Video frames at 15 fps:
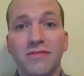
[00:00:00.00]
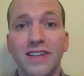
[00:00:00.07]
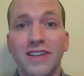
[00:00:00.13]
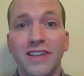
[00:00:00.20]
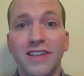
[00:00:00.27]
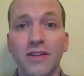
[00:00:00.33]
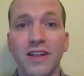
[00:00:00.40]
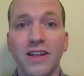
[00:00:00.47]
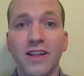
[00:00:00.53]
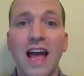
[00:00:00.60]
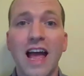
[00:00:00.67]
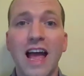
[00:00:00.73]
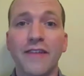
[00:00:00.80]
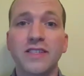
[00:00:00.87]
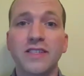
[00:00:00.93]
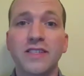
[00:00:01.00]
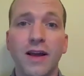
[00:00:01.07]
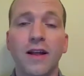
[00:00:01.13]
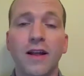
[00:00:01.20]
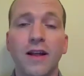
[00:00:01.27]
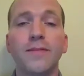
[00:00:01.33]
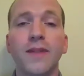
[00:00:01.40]
literally a half
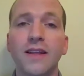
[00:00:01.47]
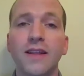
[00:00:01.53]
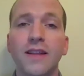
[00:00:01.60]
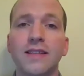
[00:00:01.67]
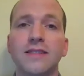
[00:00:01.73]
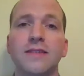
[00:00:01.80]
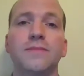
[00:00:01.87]
smile, like this.